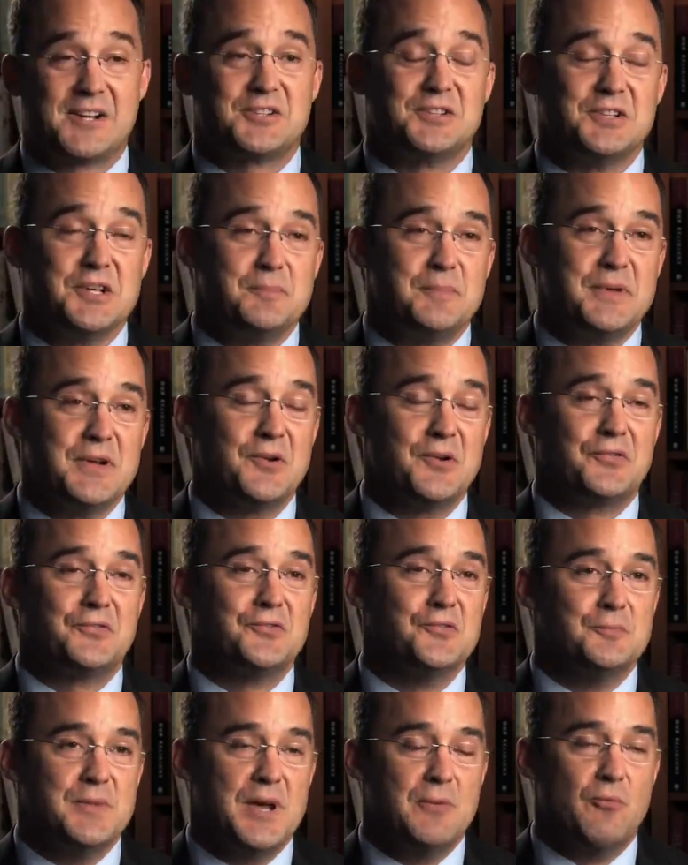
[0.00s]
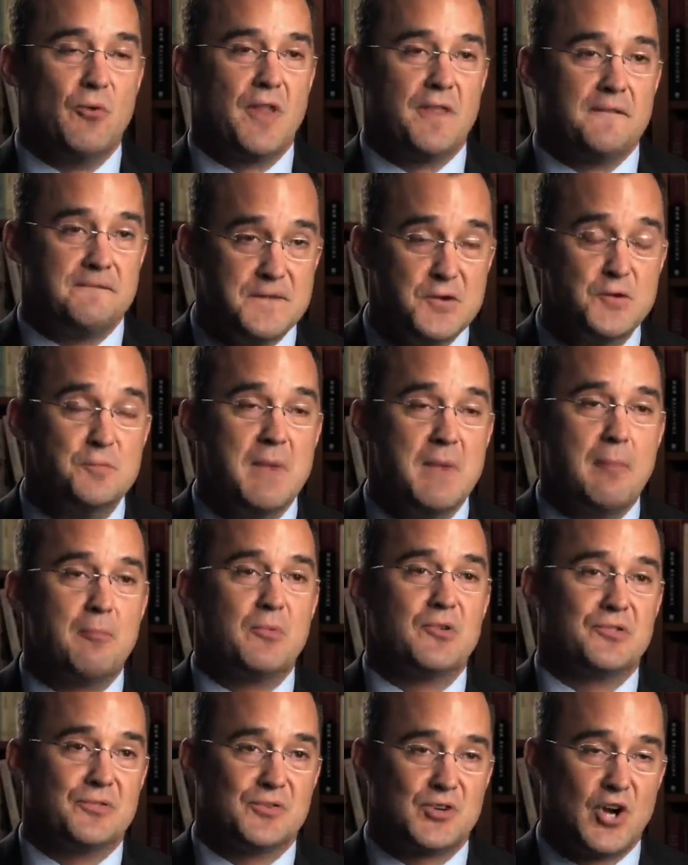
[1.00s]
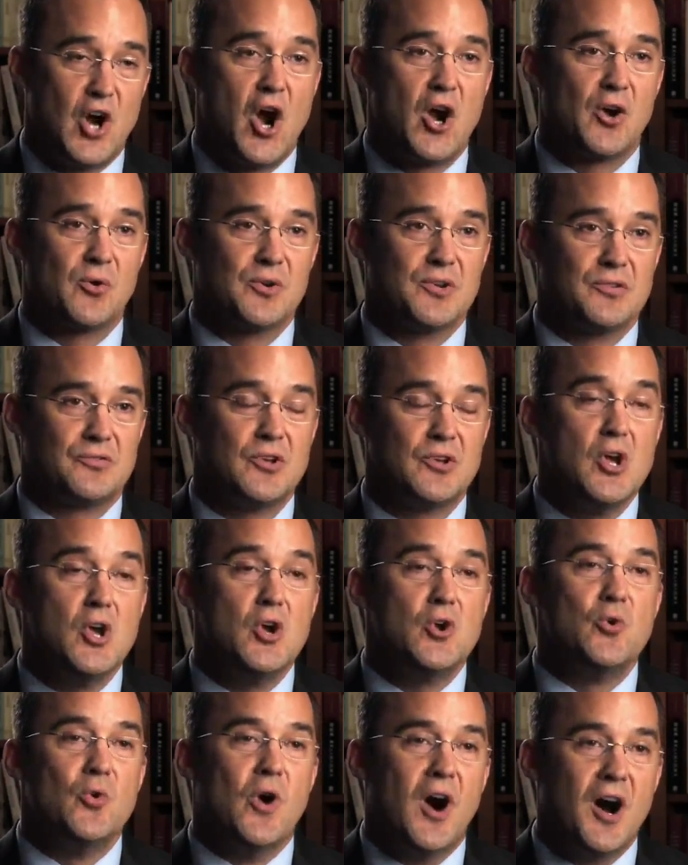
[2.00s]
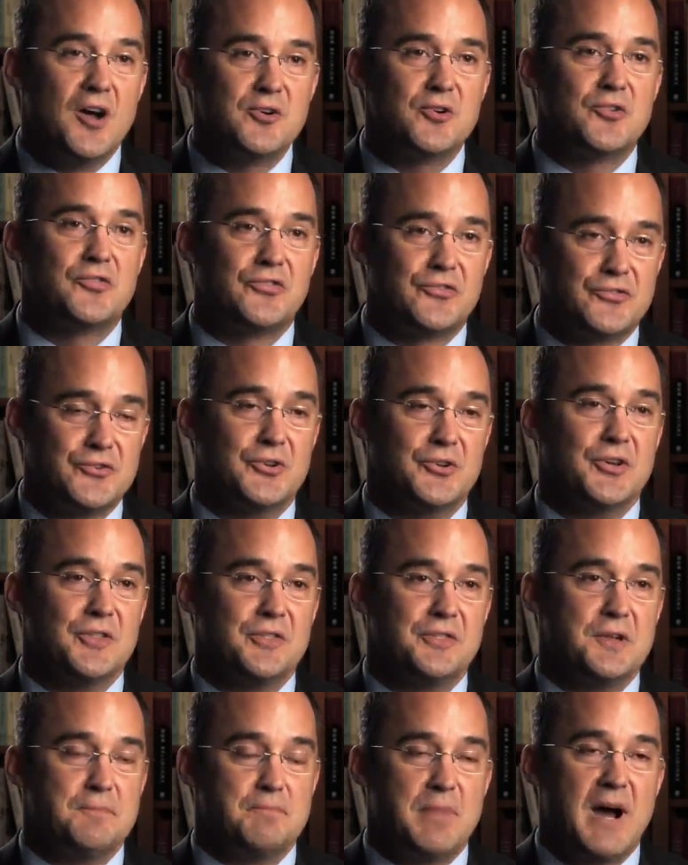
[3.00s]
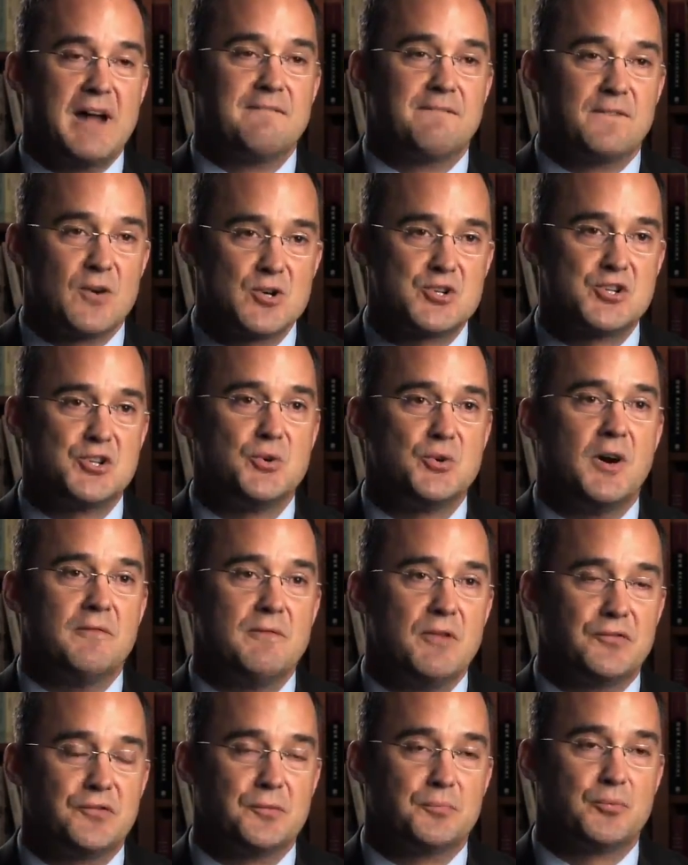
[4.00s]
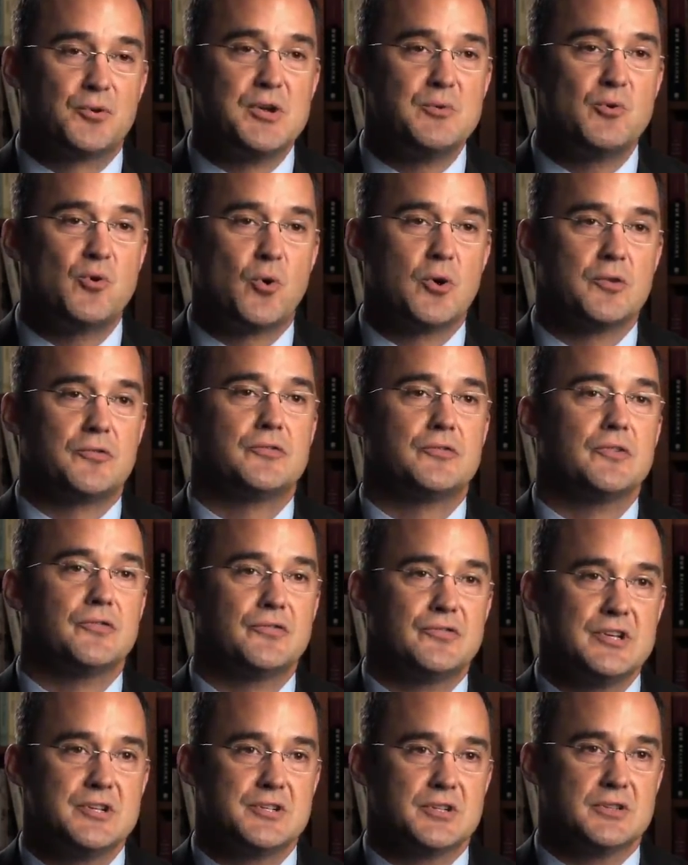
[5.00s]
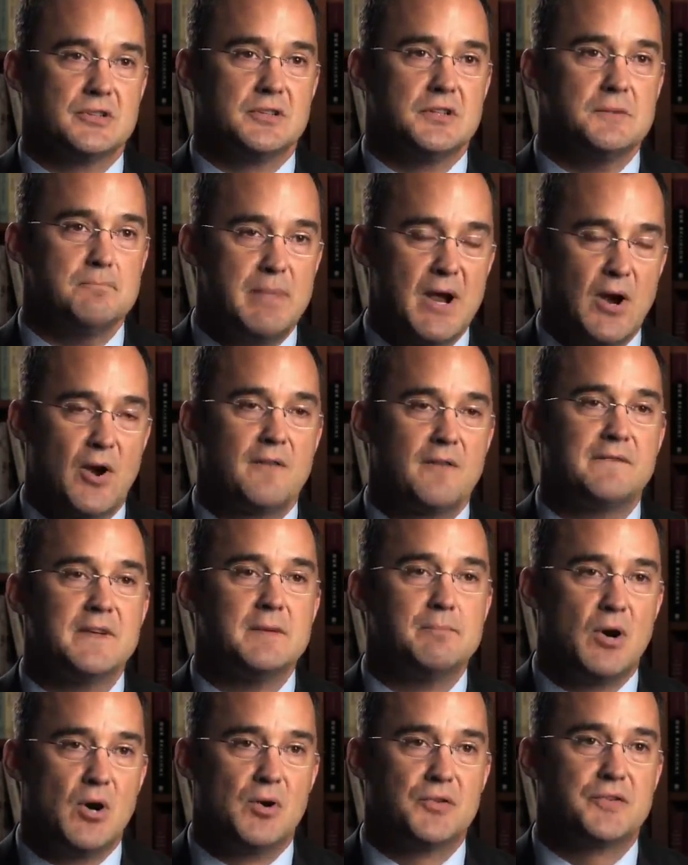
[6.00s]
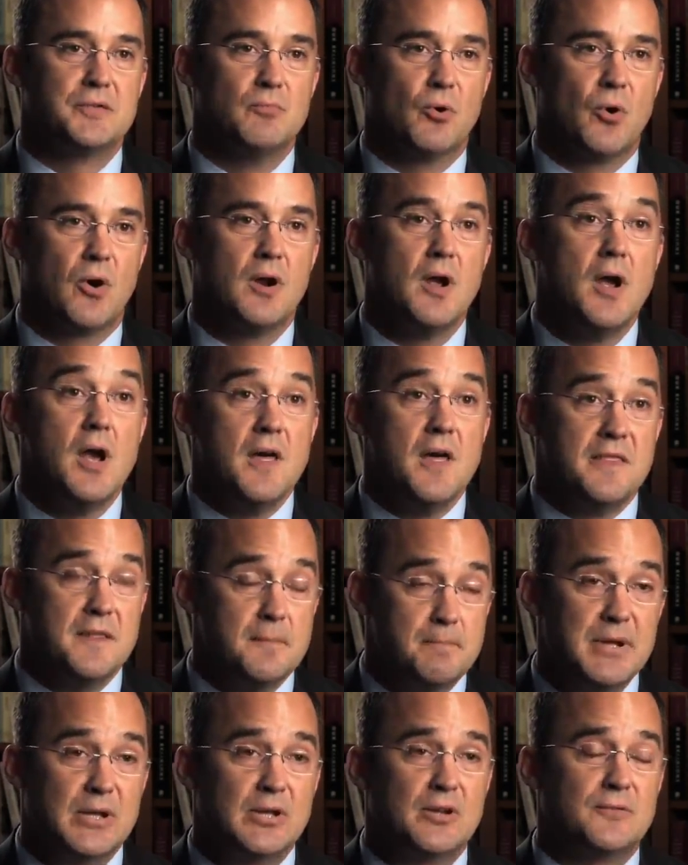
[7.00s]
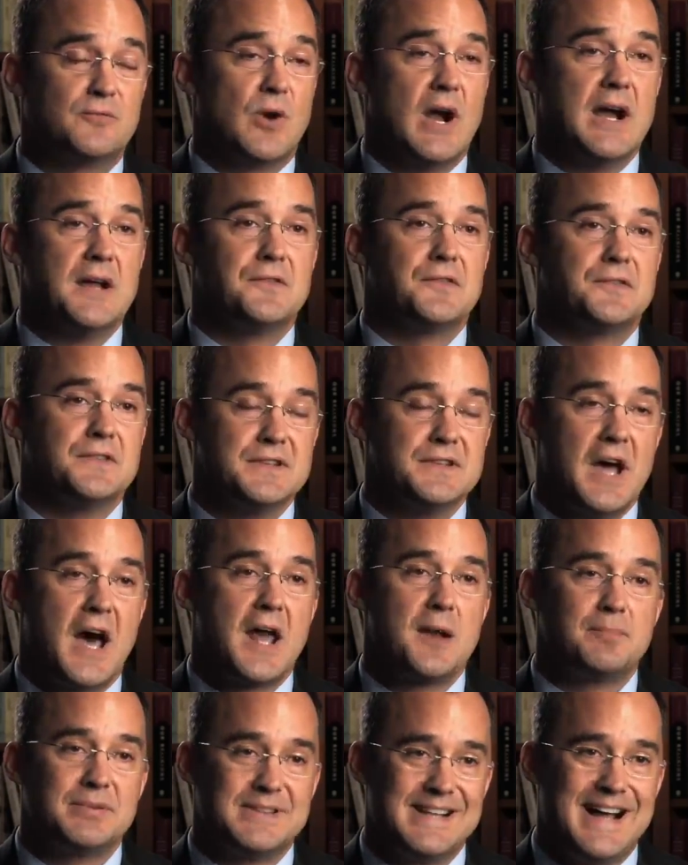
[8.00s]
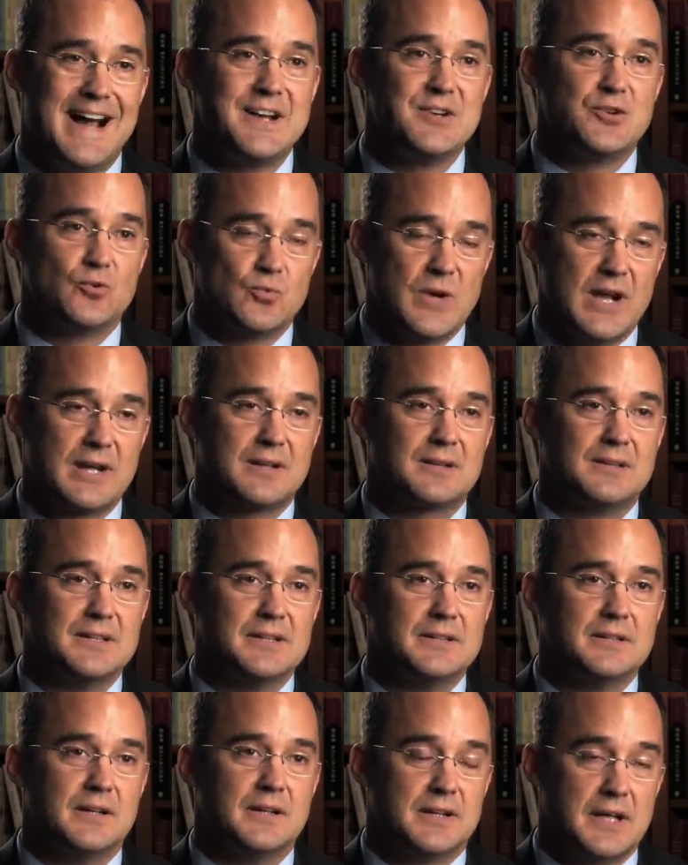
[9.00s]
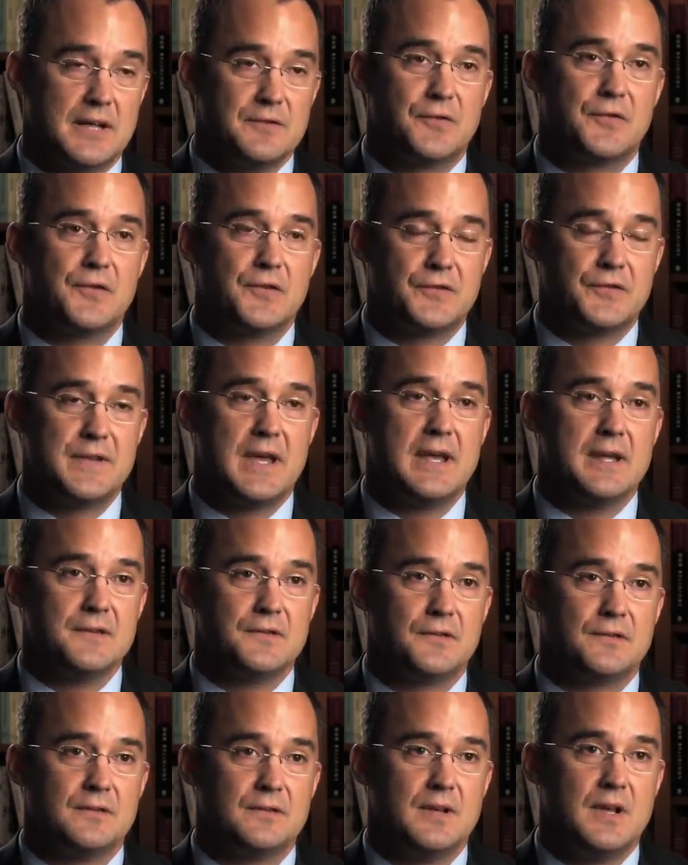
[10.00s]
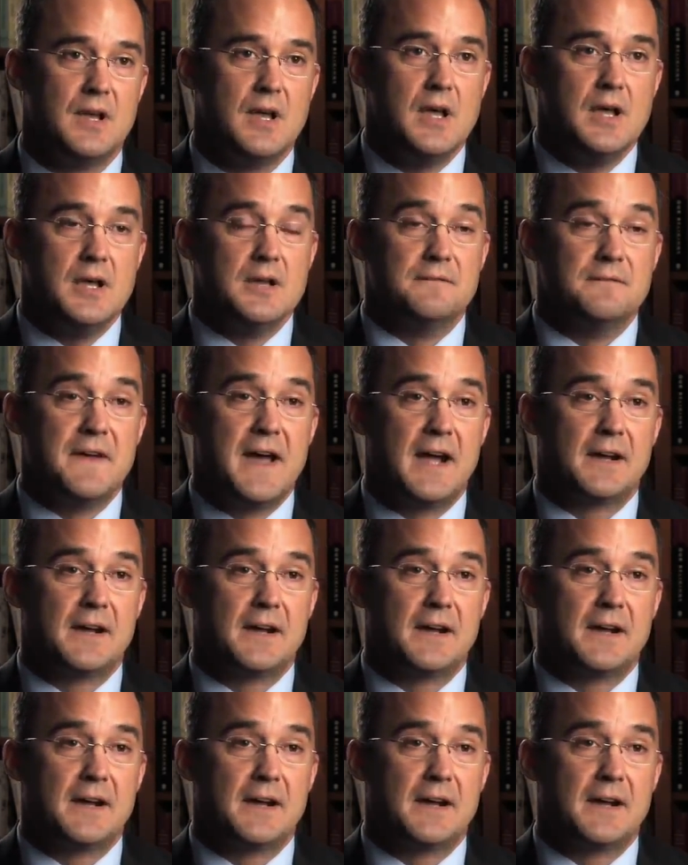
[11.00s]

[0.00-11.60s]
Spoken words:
actually appears to have been one of the few members of Congress who understood that by virtue of the Supreme Court's decision in Barron v. Baltimore, the Bill of Rights did not apply directly against the states. In